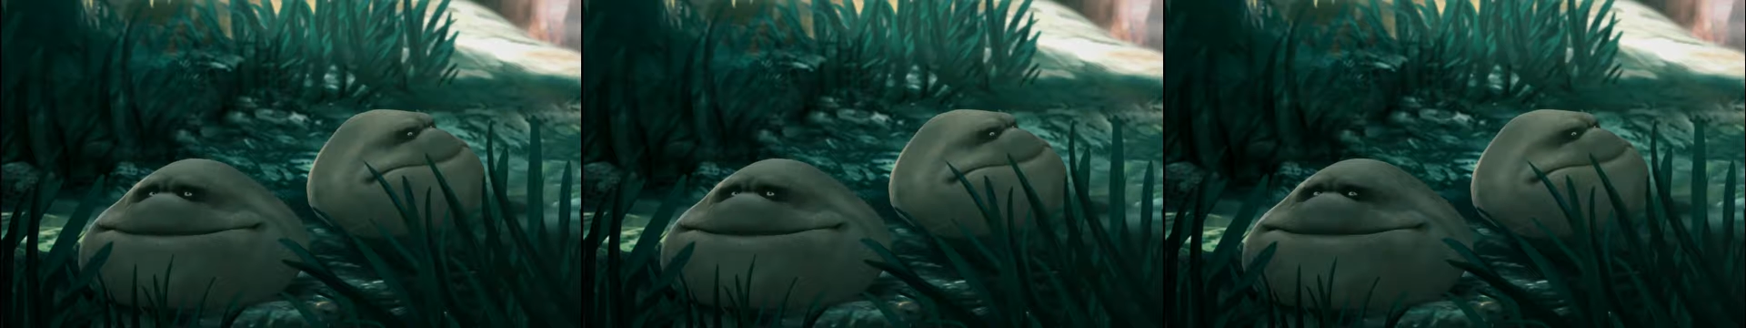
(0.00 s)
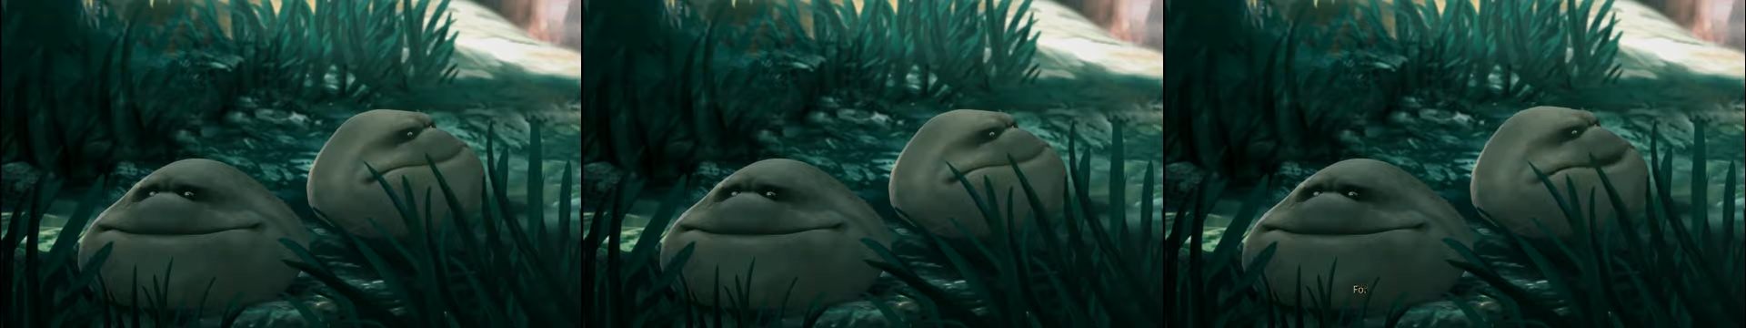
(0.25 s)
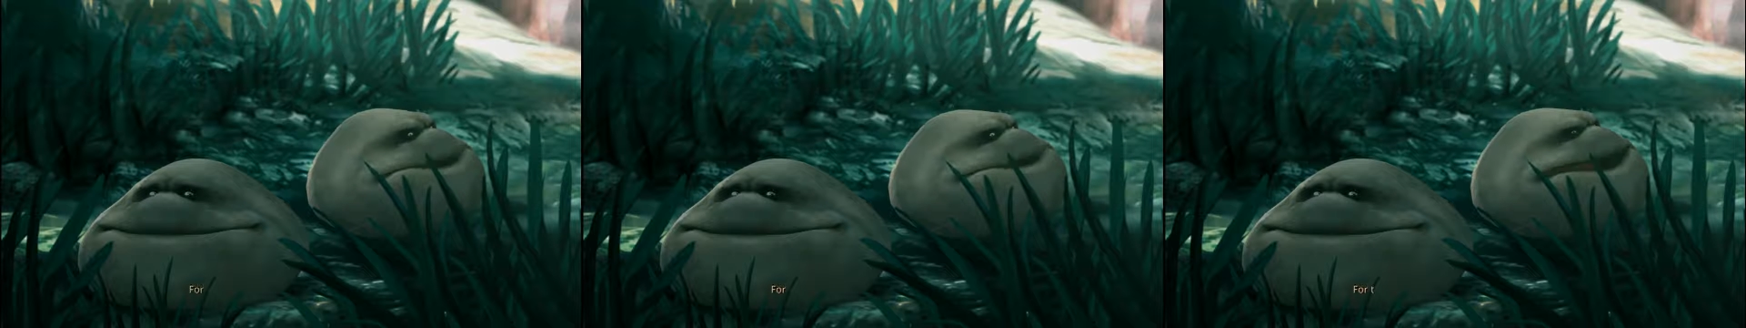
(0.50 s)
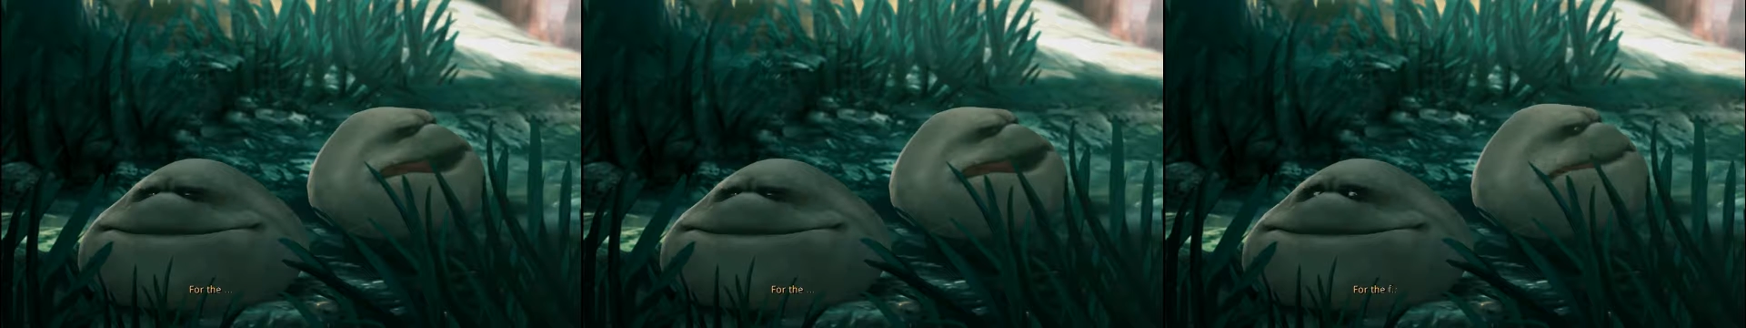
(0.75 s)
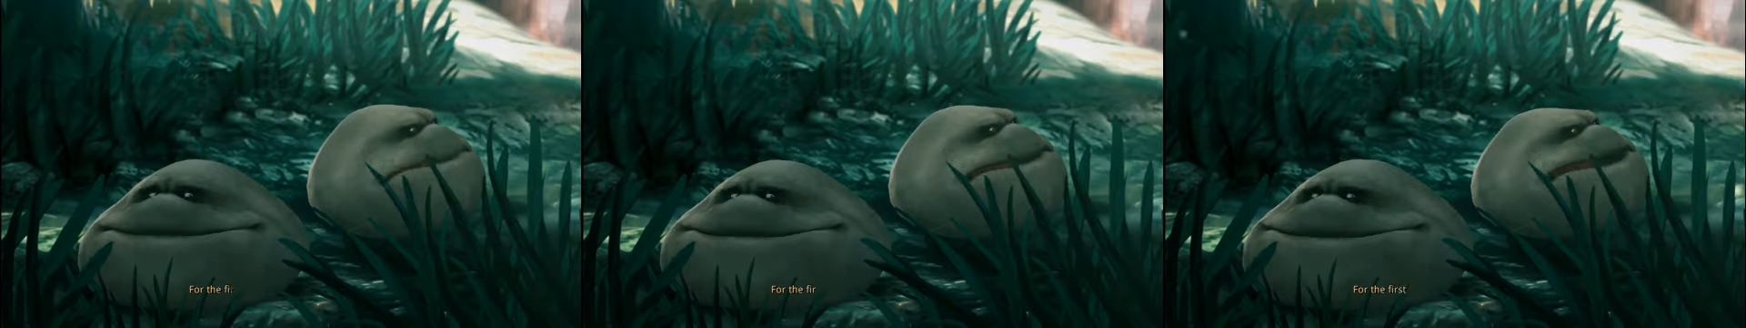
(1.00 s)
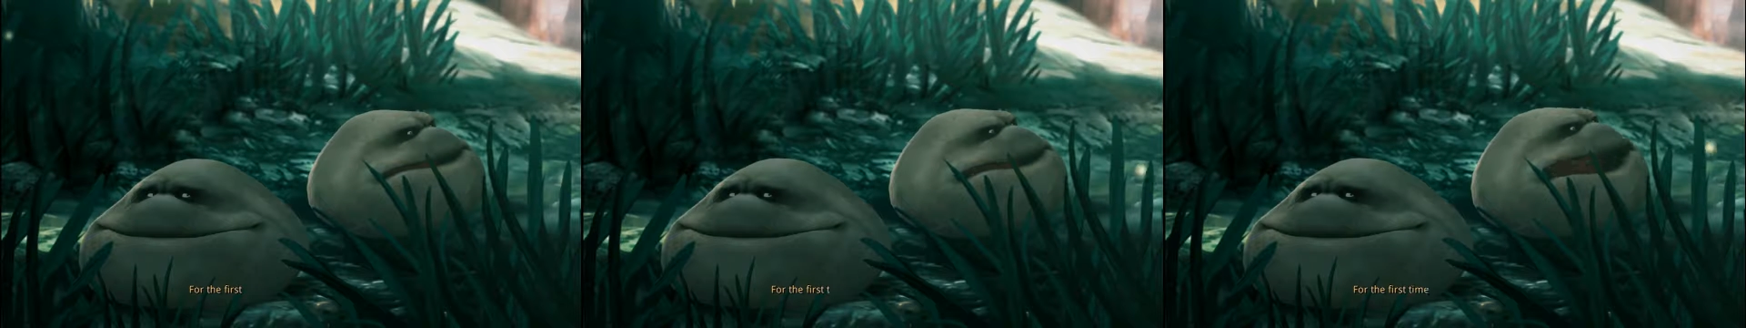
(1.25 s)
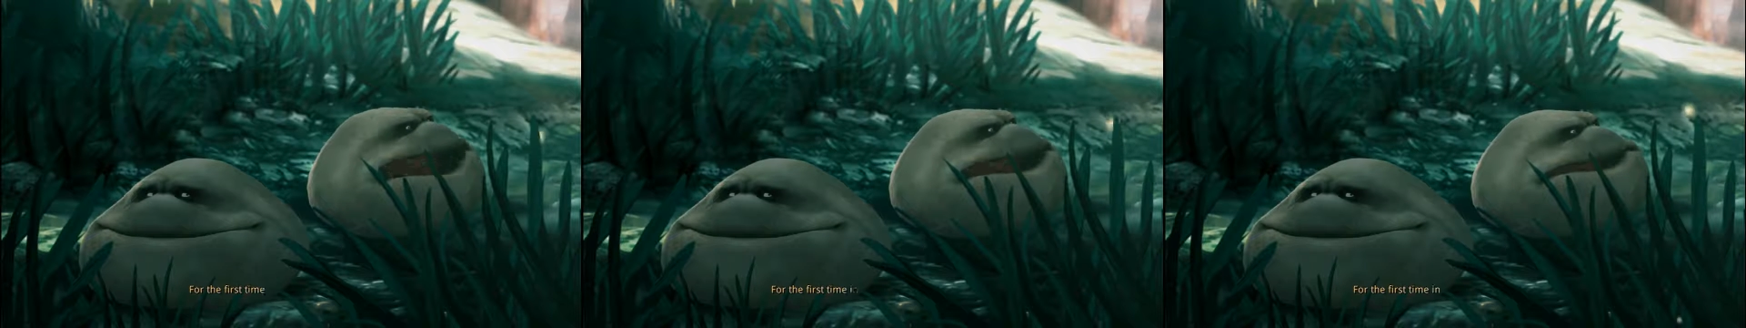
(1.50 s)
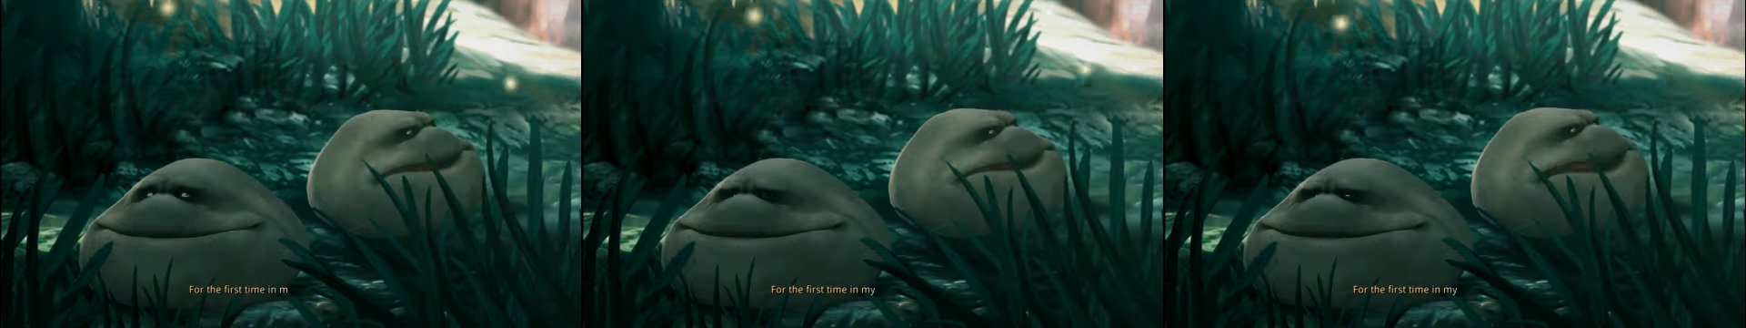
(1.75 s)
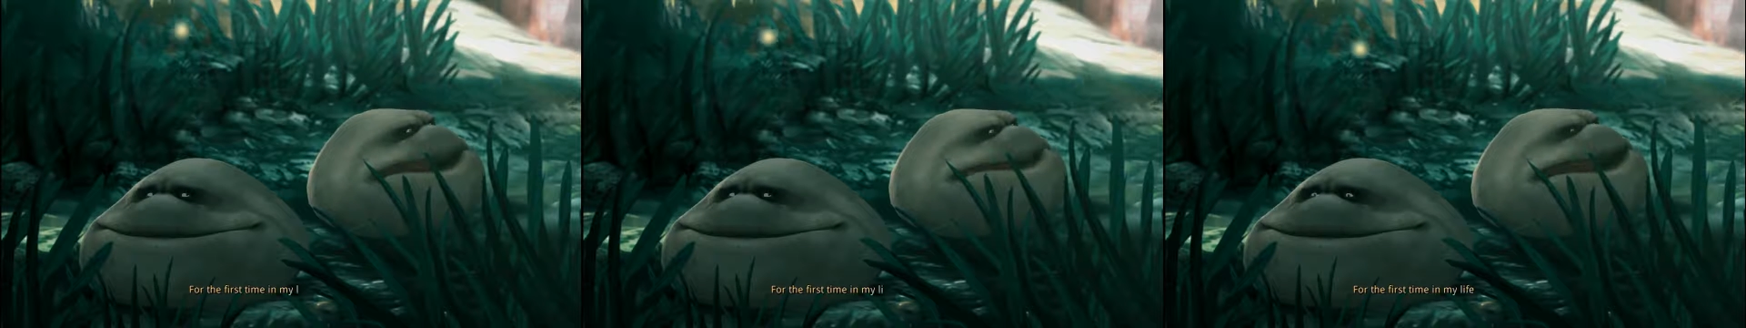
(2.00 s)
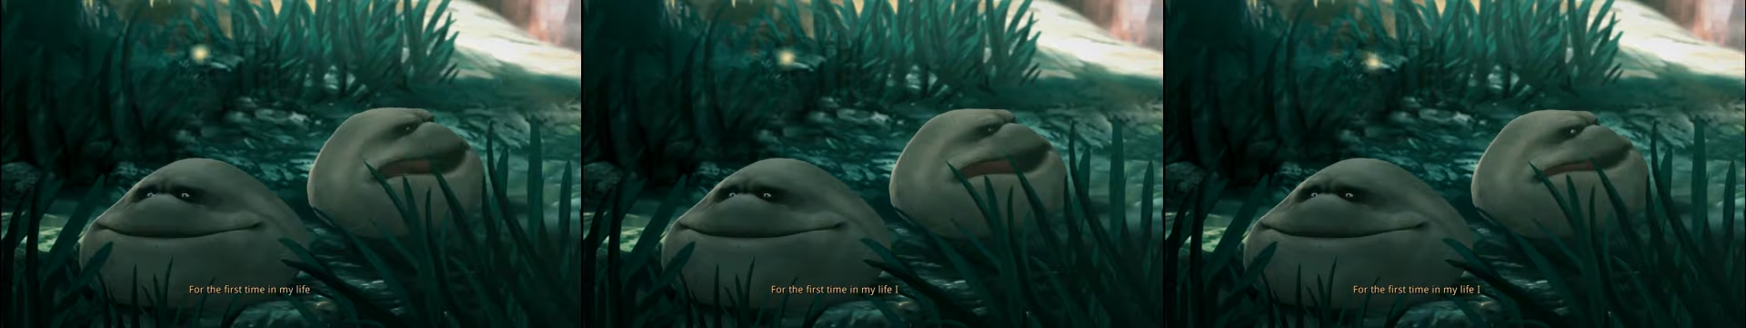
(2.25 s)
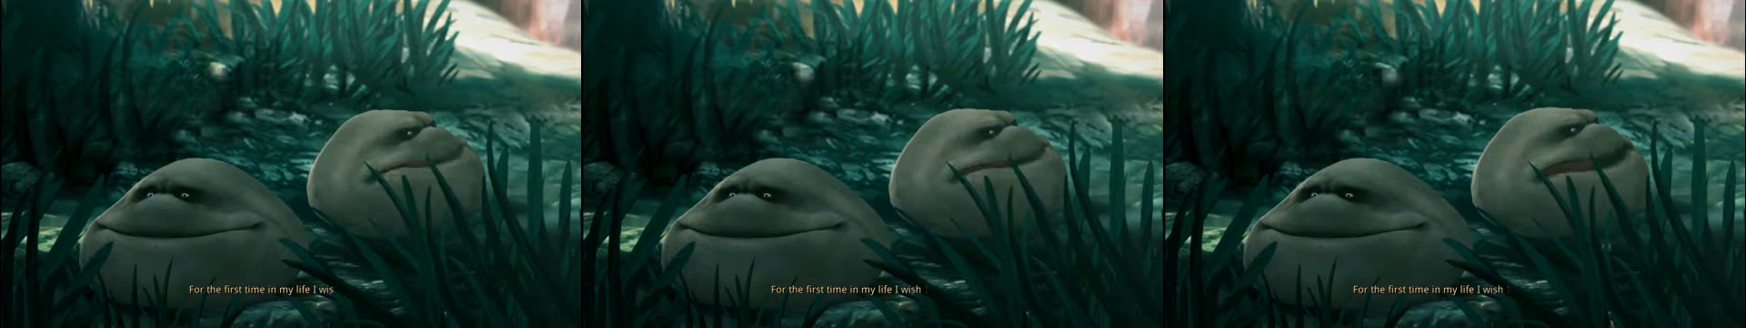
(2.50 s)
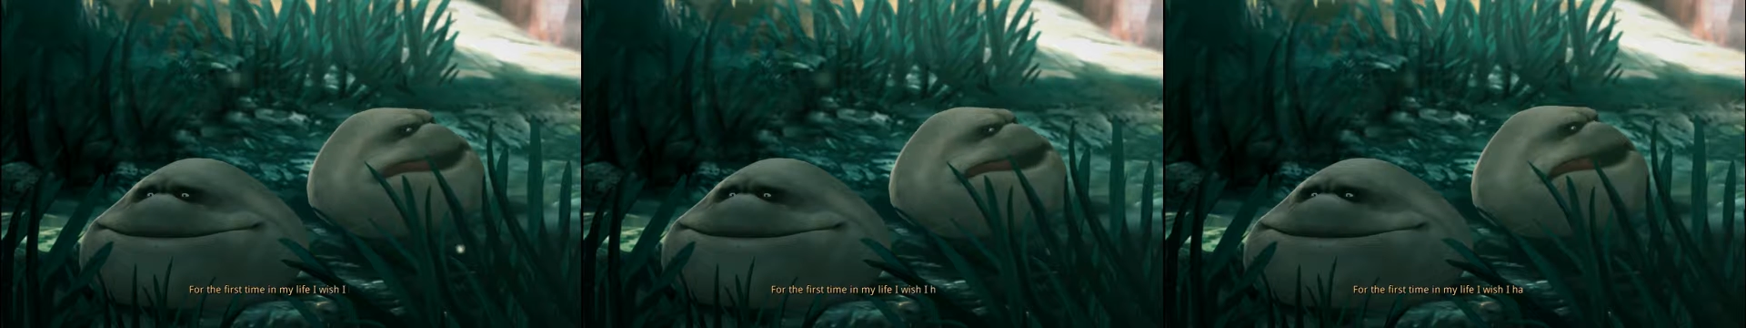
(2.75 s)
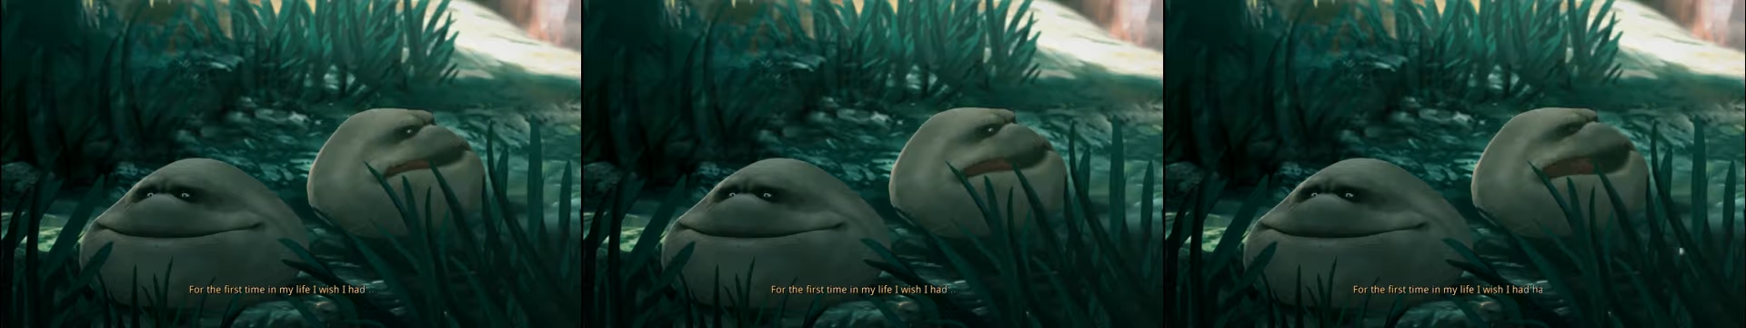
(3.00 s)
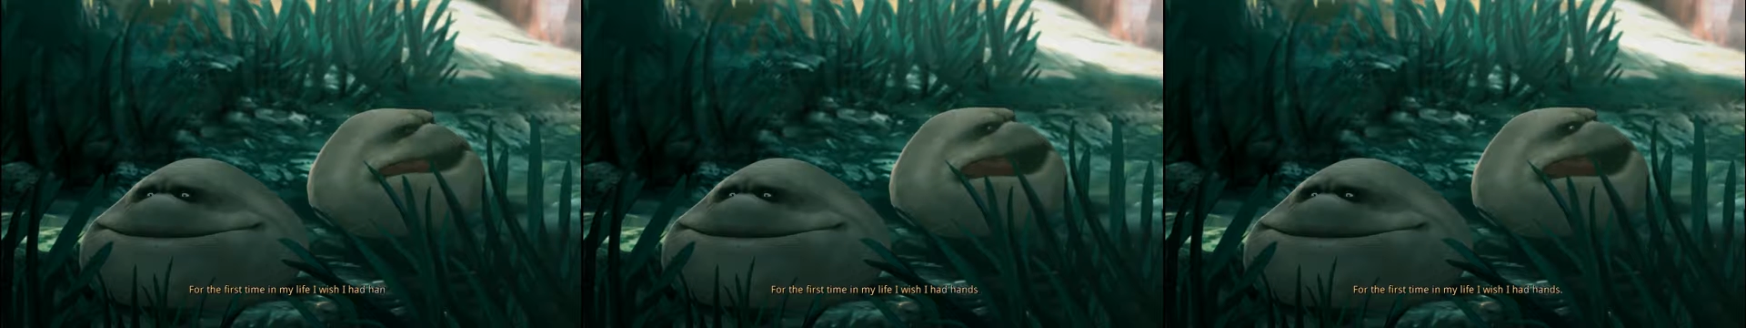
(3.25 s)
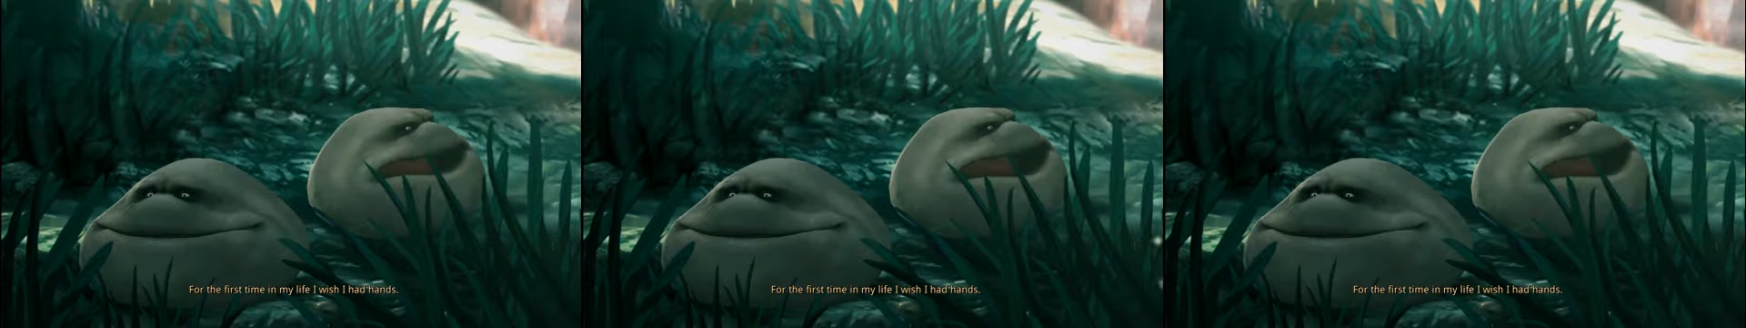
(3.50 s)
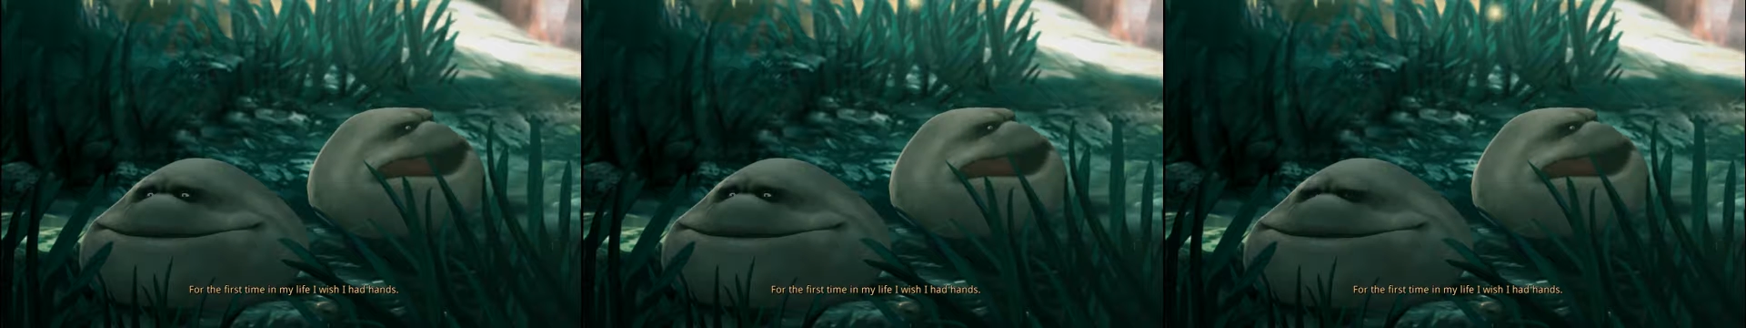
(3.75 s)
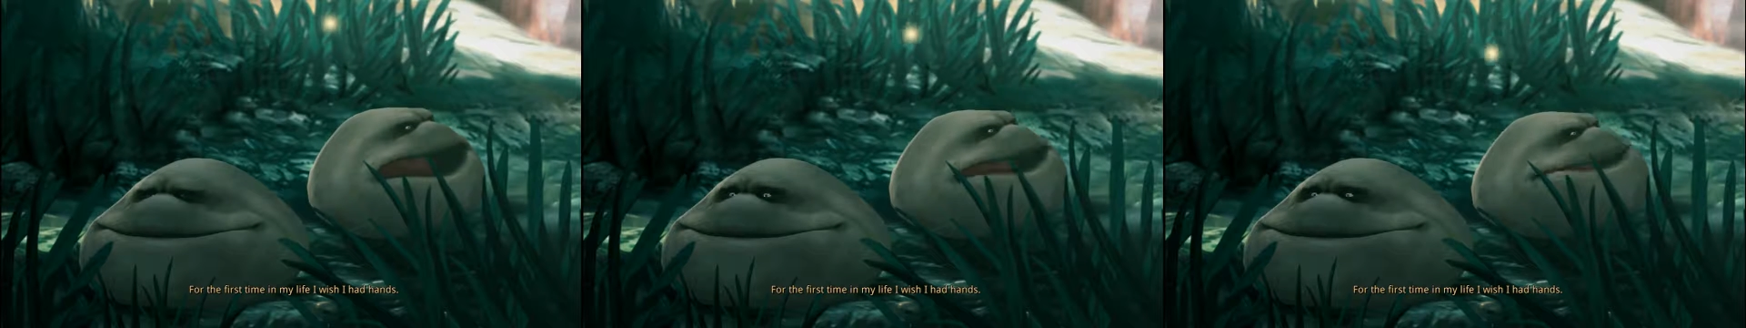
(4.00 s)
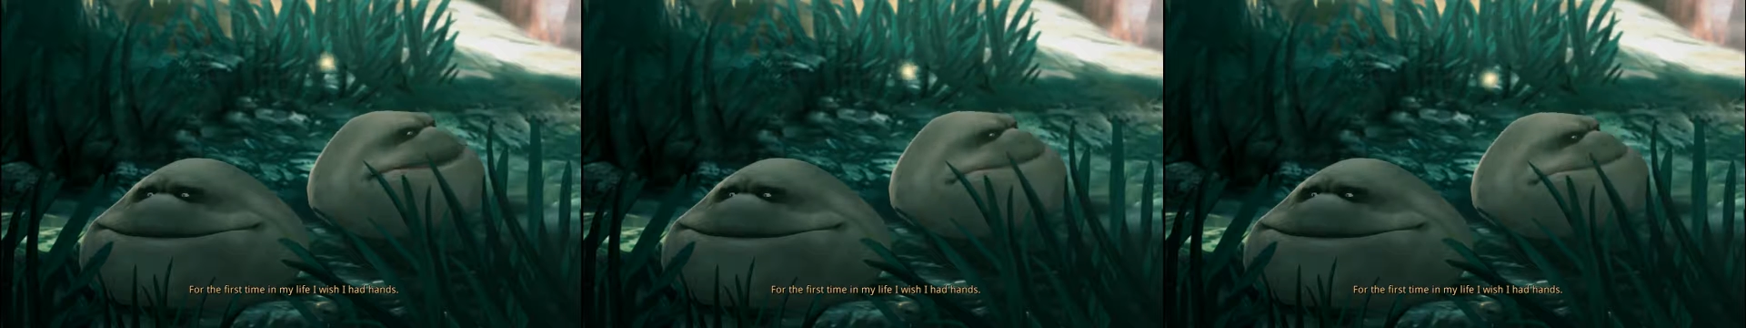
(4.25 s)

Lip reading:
(no speaker visible)